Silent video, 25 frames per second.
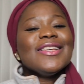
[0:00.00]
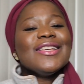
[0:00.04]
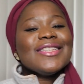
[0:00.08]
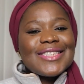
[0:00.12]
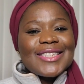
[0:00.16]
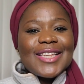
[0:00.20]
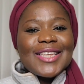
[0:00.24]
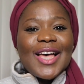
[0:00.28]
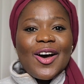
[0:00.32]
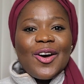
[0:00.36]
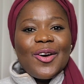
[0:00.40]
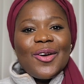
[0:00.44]

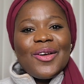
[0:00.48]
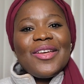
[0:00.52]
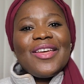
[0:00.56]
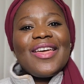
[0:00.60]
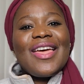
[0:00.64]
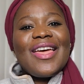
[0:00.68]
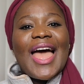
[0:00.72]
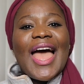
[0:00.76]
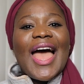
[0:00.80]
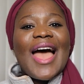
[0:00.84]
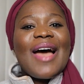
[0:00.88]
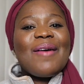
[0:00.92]
So
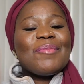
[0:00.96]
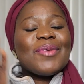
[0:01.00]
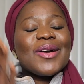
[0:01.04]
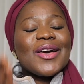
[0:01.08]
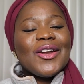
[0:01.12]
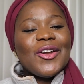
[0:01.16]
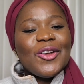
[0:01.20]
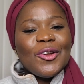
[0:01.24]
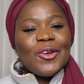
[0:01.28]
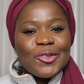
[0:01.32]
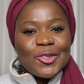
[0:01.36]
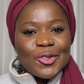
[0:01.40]
I'm
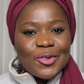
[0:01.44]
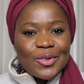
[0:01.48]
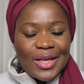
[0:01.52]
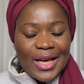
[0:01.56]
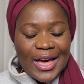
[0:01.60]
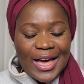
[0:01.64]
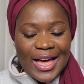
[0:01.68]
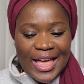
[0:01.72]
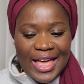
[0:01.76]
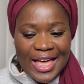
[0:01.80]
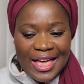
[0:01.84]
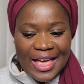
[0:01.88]
going to do
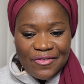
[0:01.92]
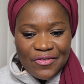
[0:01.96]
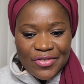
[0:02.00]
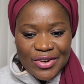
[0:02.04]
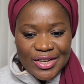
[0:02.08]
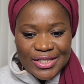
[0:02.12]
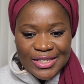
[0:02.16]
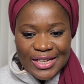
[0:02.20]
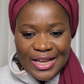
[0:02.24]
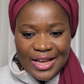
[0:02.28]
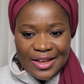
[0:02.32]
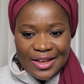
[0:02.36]
that
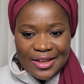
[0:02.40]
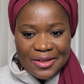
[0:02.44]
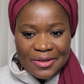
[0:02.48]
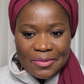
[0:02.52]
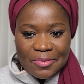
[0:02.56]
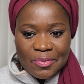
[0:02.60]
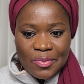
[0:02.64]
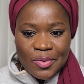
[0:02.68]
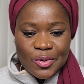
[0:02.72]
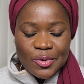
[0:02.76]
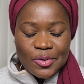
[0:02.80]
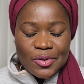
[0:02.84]
every
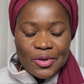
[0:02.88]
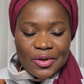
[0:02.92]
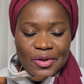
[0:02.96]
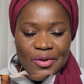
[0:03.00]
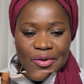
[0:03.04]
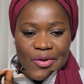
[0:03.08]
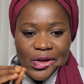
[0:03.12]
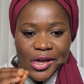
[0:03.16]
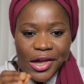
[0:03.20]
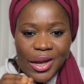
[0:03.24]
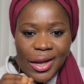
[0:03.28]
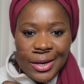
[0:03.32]
time
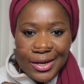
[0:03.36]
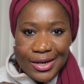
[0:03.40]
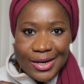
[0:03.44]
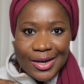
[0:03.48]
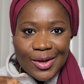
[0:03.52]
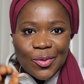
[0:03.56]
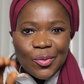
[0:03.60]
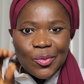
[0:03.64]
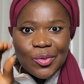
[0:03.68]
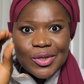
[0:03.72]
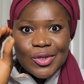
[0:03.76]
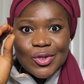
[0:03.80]
in
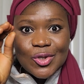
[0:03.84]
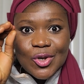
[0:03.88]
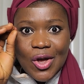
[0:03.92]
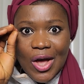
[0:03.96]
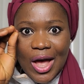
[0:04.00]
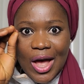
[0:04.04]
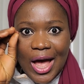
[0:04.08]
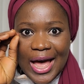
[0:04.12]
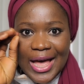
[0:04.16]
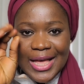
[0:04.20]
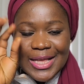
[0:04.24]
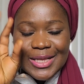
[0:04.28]
with
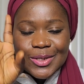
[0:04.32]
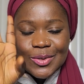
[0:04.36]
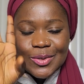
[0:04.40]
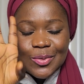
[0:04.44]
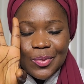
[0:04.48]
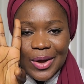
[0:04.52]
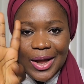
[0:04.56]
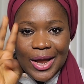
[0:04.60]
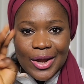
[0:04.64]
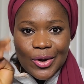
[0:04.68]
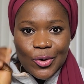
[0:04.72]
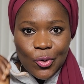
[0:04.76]
your eyes
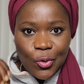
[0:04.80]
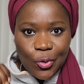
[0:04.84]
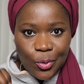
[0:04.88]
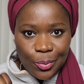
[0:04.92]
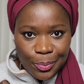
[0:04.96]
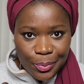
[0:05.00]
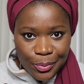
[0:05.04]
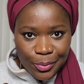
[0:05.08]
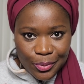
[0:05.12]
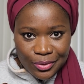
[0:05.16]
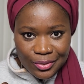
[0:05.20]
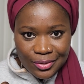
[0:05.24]
wide
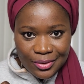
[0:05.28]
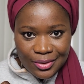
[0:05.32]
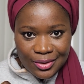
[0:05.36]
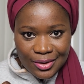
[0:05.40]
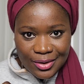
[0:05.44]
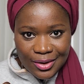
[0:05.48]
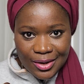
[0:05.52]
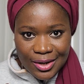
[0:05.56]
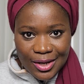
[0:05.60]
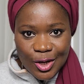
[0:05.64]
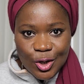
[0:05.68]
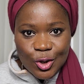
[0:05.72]
open
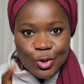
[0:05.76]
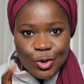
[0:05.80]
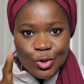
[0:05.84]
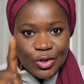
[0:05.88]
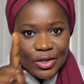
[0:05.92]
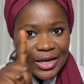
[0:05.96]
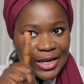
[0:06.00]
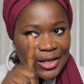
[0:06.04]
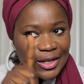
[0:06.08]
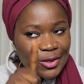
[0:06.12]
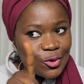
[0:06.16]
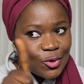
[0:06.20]

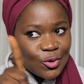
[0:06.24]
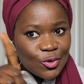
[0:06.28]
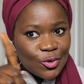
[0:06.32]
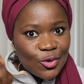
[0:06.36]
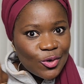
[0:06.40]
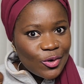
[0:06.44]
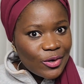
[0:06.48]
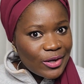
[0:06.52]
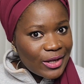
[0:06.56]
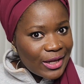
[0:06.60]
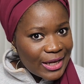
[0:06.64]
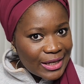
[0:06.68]
so that you
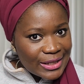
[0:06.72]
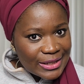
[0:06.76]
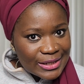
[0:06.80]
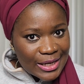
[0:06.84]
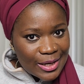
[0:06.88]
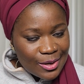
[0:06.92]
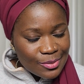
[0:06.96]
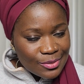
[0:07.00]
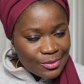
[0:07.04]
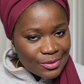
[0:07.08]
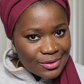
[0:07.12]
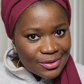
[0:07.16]
don't get
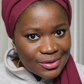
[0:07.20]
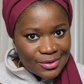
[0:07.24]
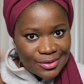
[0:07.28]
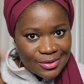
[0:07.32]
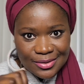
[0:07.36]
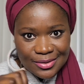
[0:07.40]
out